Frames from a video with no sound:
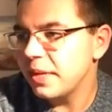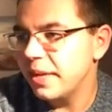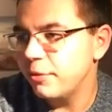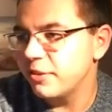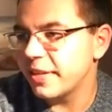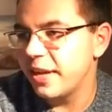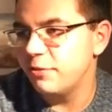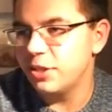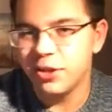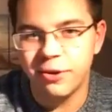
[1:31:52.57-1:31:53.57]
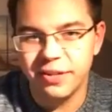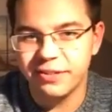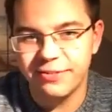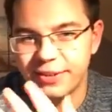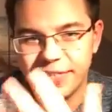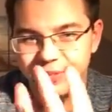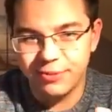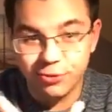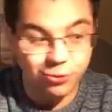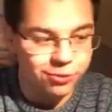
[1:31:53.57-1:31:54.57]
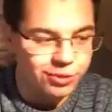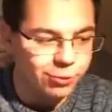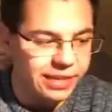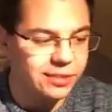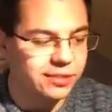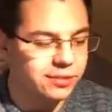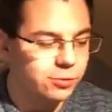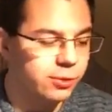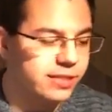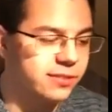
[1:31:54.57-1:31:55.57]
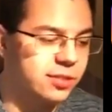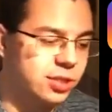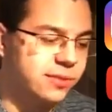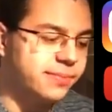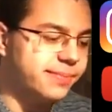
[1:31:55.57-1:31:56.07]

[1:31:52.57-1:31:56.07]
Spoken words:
it was kind of a, you know, a very quick decision.